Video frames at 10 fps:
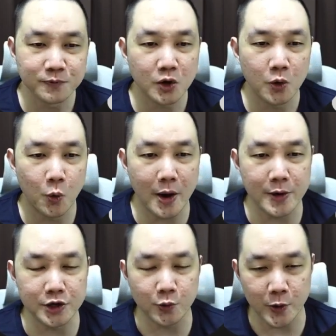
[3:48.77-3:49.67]

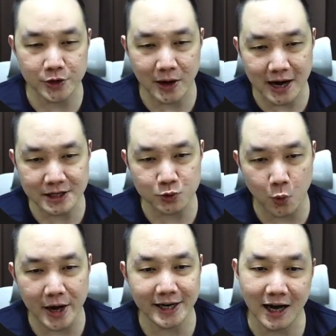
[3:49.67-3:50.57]
When you ask
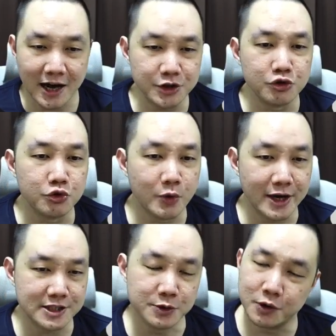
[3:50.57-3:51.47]
why can't you do
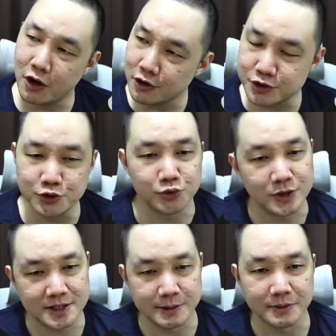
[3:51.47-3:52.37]
X, it will also do the
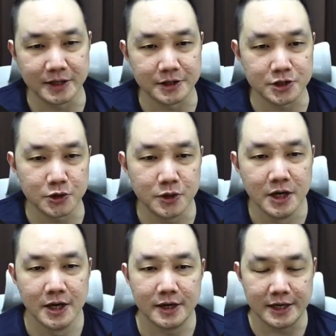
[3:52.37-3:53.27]
same thing. So
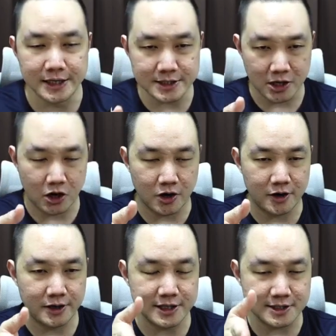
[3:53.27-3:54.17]
these
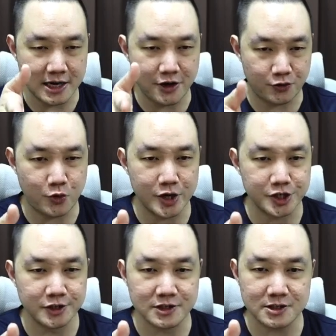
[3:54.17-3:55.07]
kind of
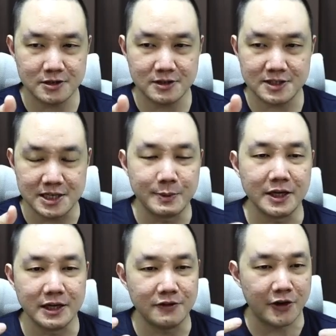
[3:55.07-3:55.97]
questions,
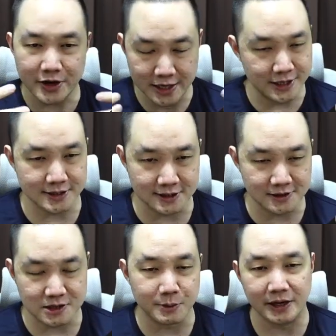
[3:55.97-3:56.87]
seemingly very innocent,
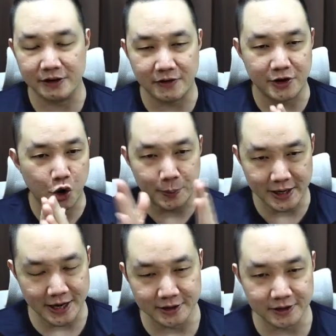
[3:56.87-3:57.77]
seemingly very
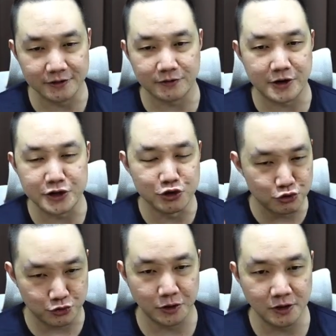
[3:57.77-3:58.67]
open-ended, very
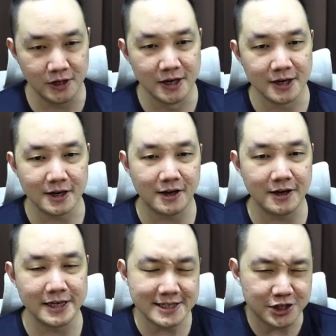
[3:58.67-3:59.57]
neutral,
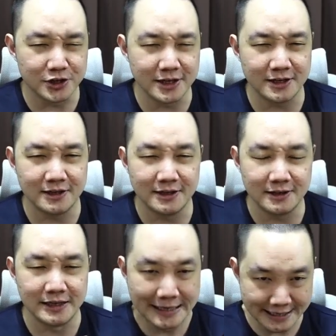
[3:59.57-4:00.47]
it's actually
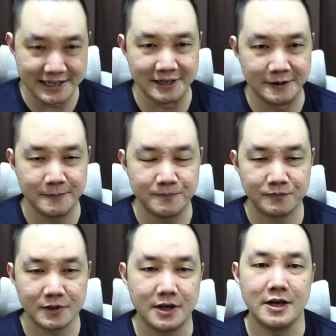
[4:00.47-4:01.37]
leading
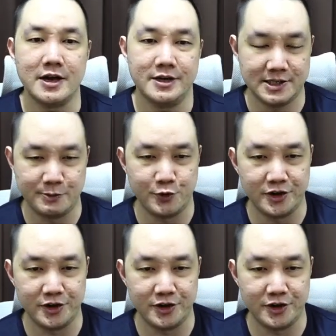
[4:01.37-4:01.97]
the AI somewhere.